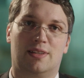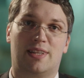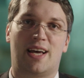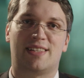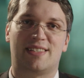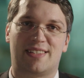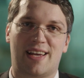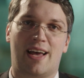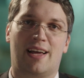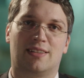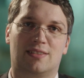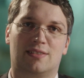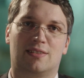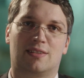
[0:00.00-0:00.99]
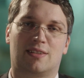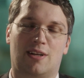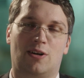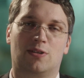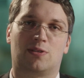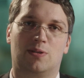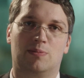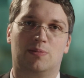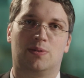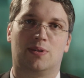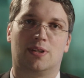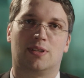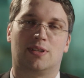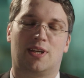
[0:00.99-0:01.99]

In that sense, cloud computing